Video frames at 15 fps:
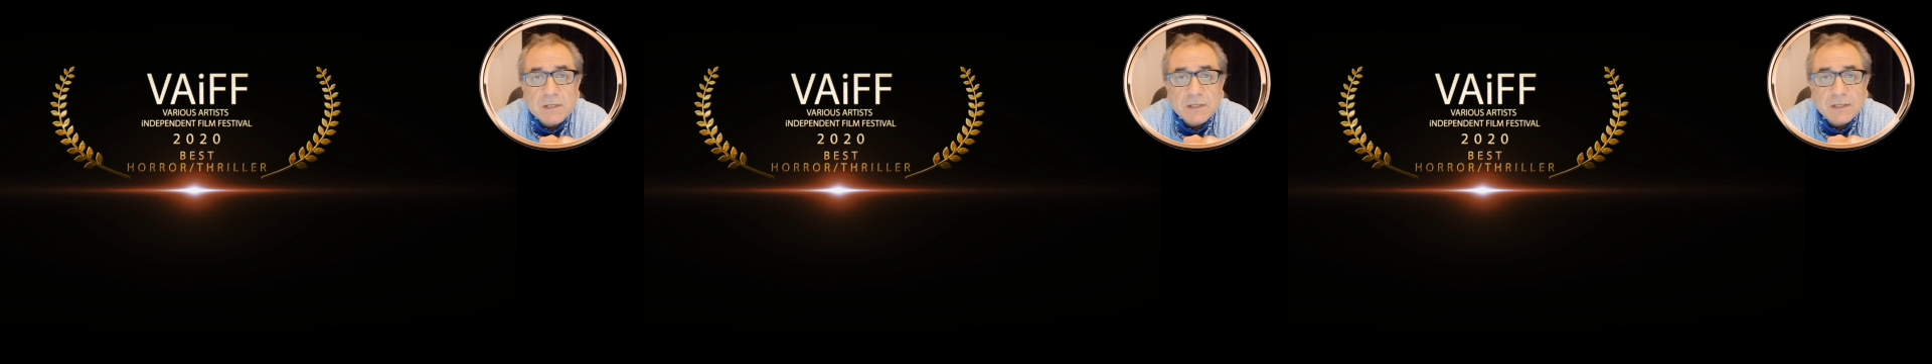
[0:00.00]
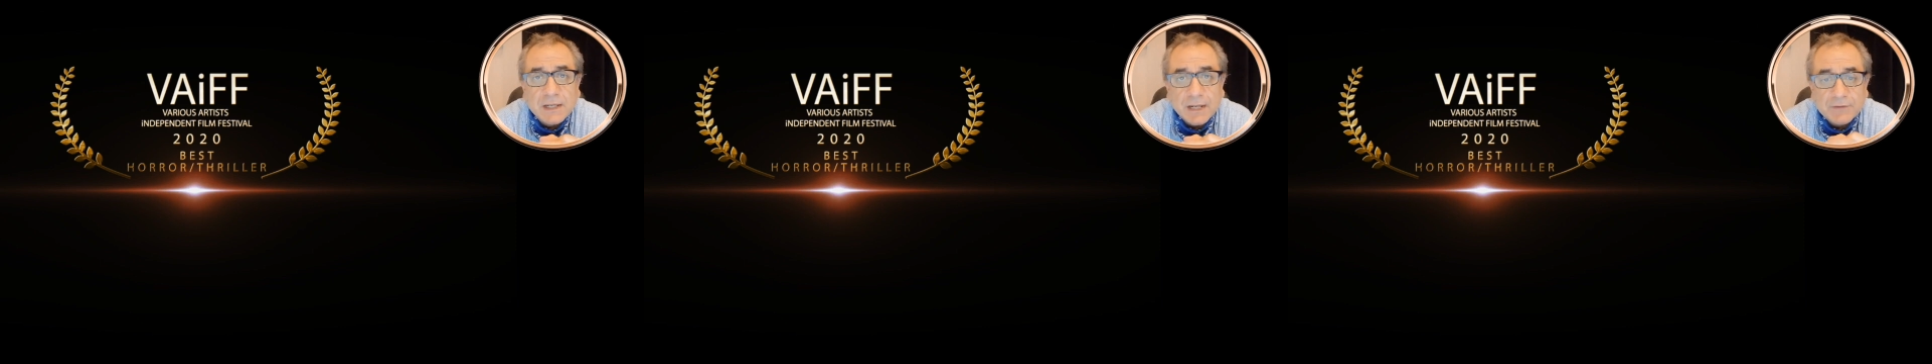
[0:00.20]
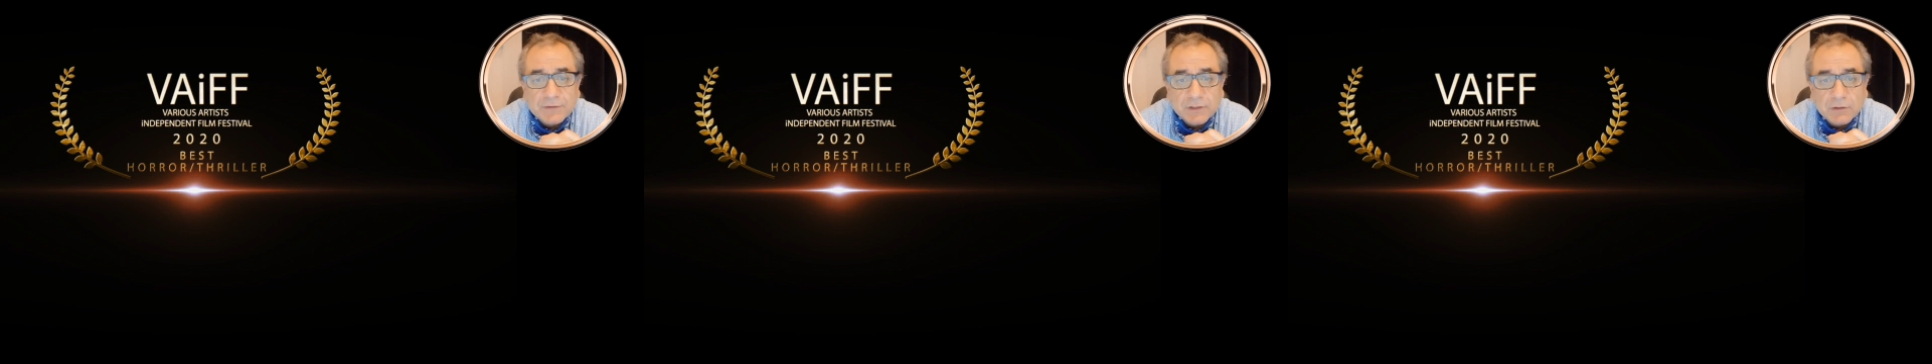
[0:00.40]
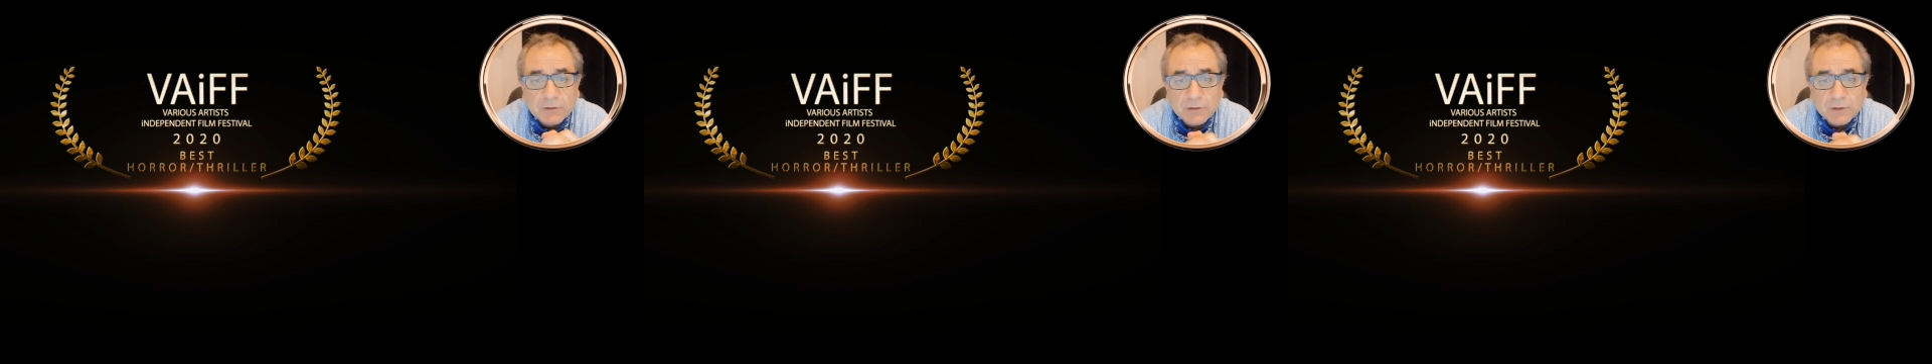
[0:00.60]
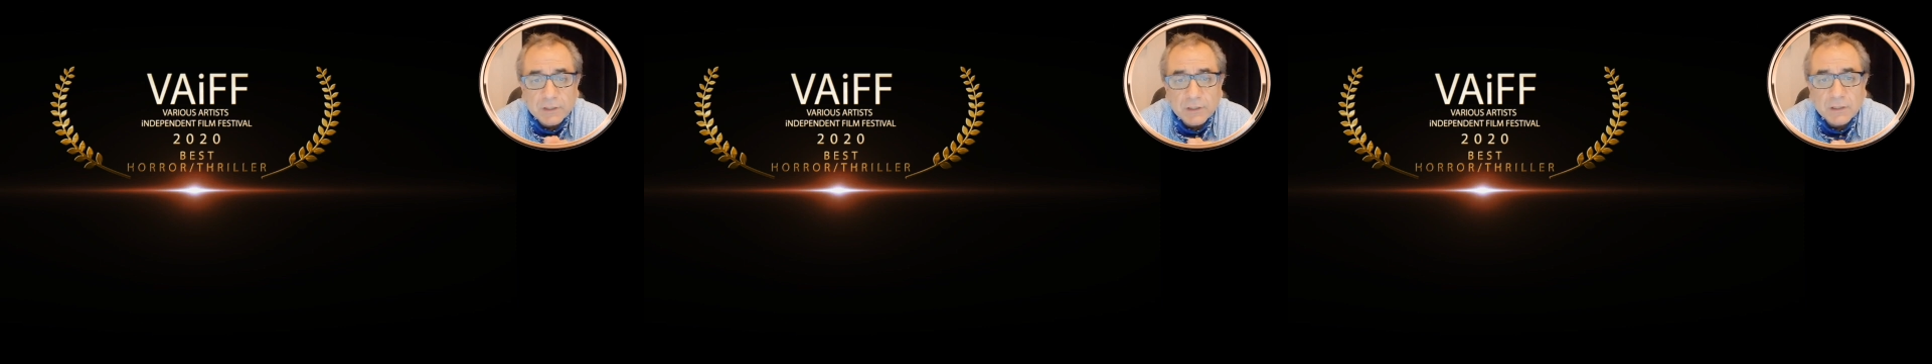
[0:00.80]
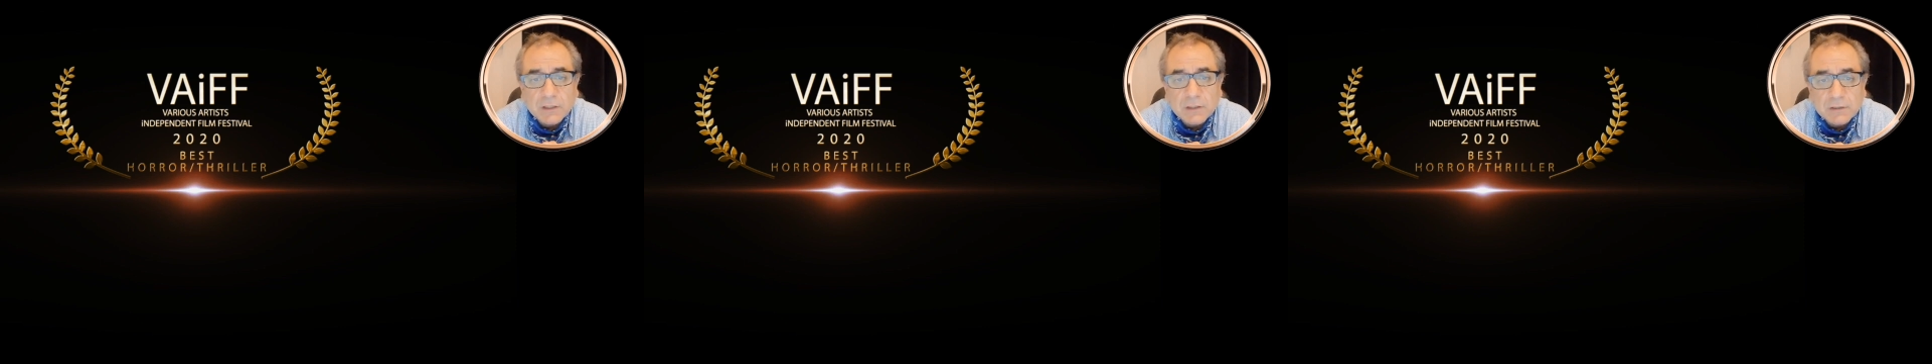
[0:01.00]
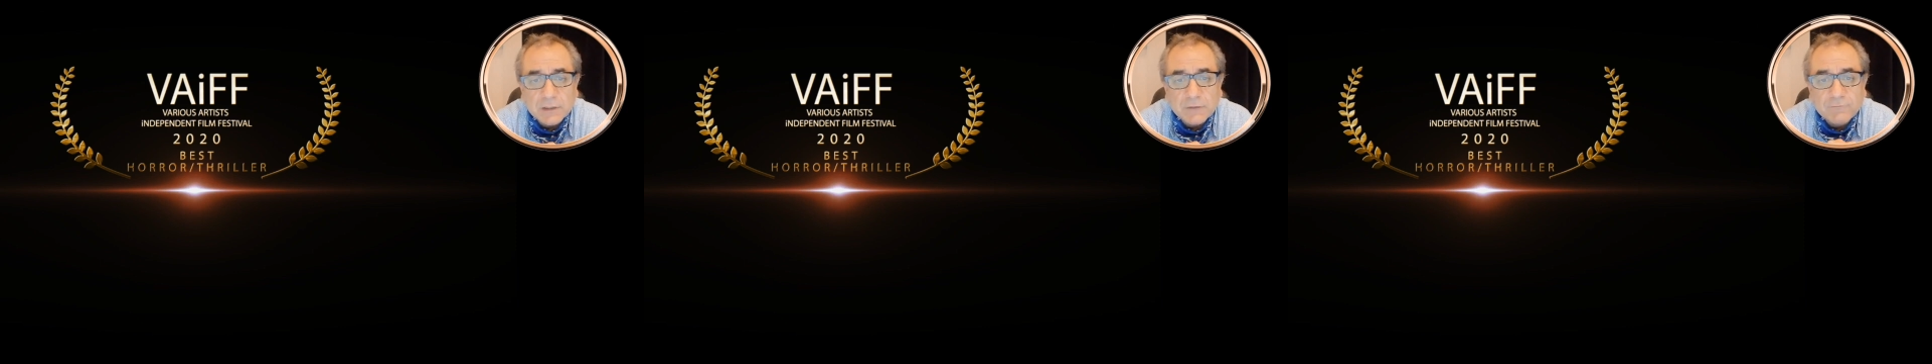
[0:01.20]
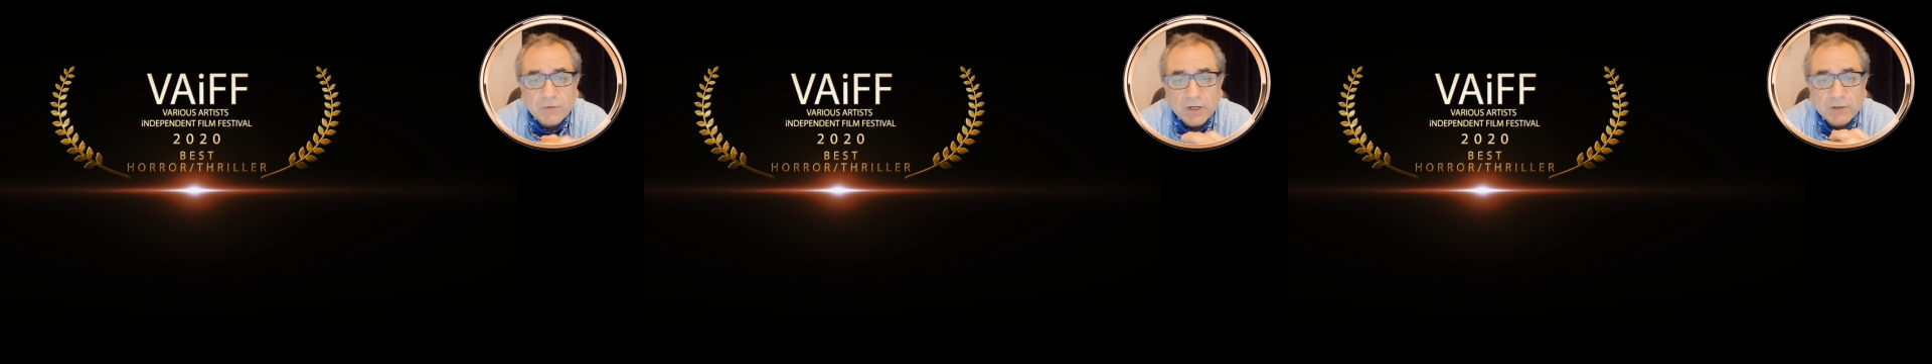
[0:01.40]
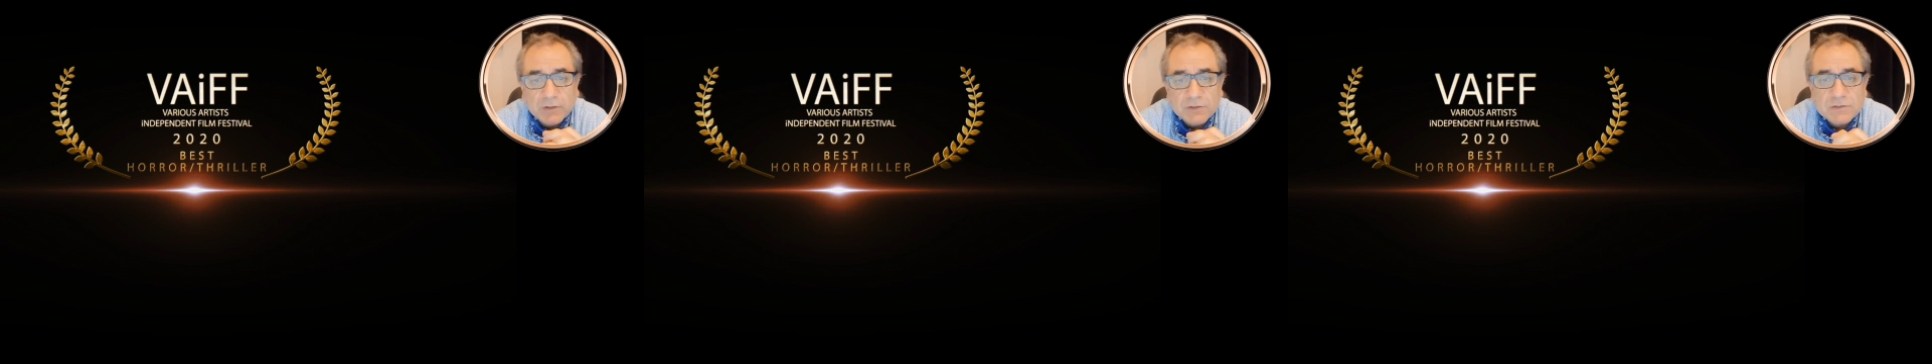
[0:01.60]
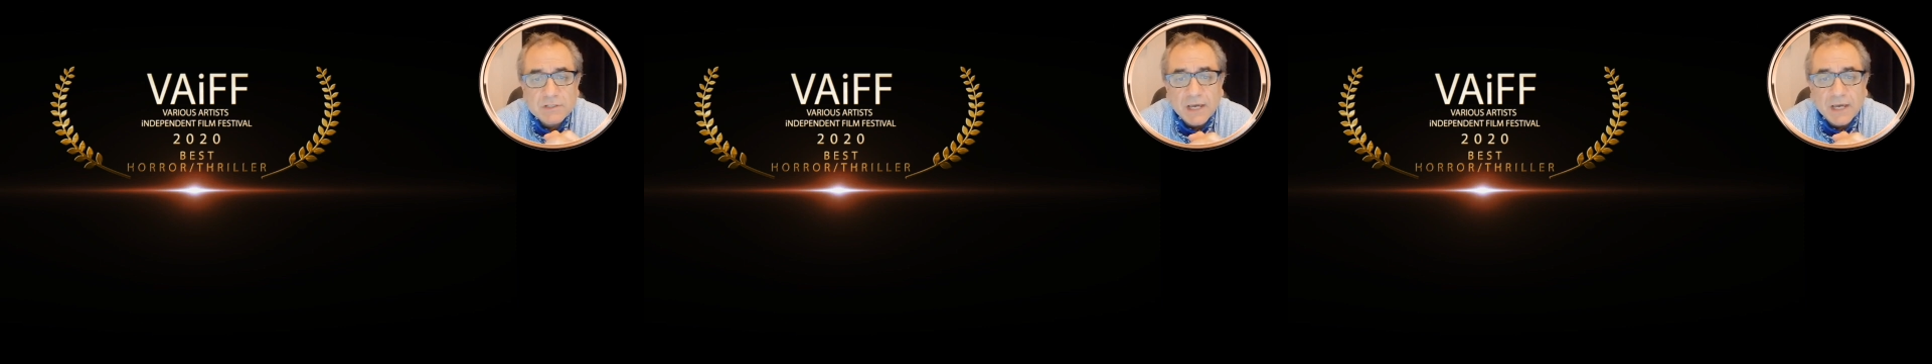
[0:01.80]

category and the various